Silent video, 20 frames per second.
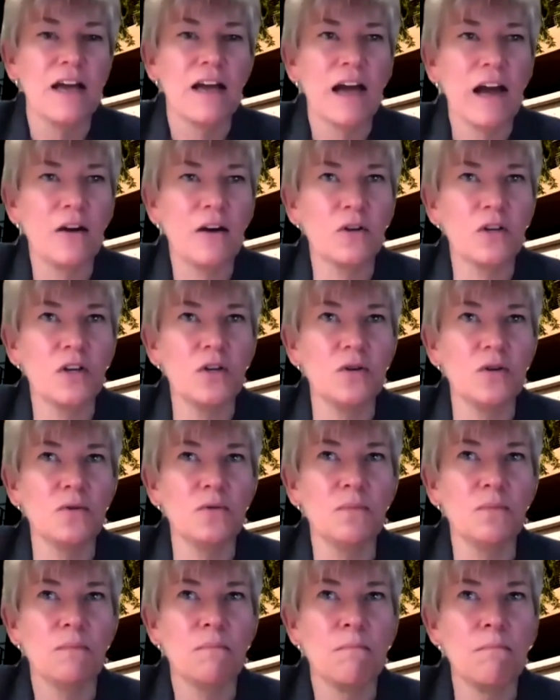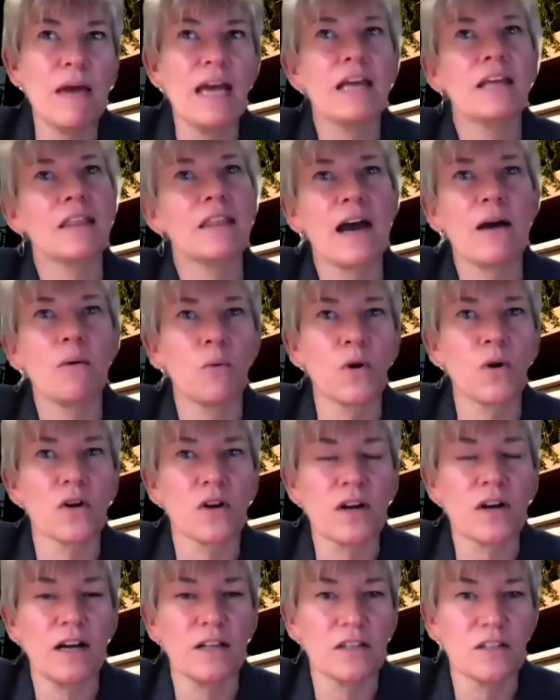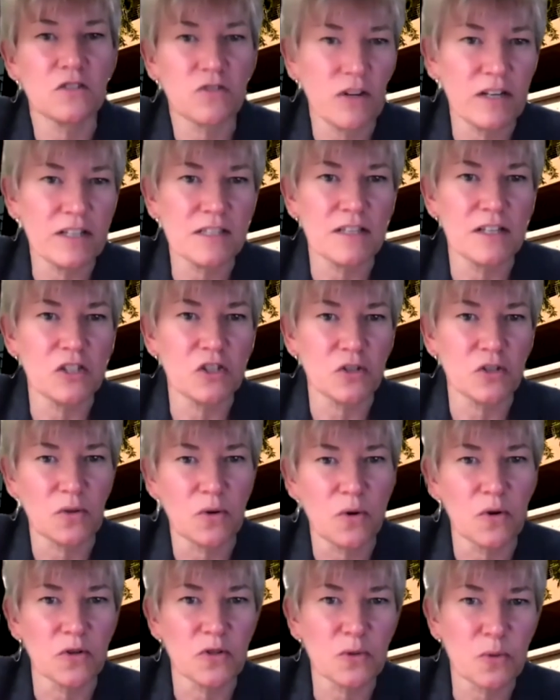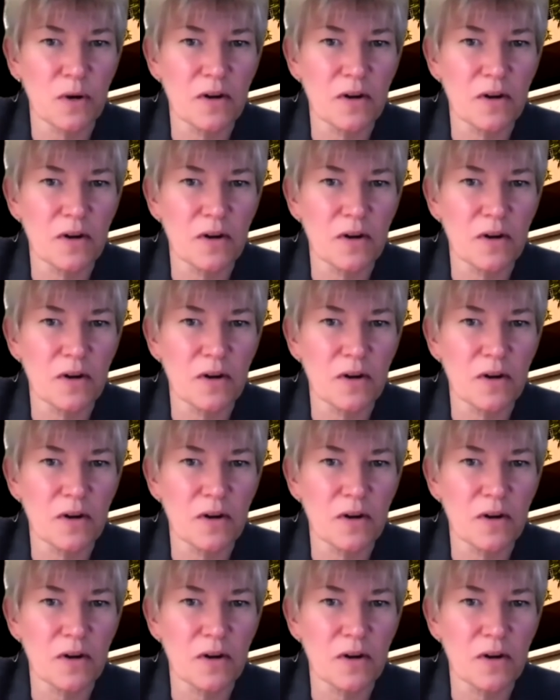How do you make that work on the translational course?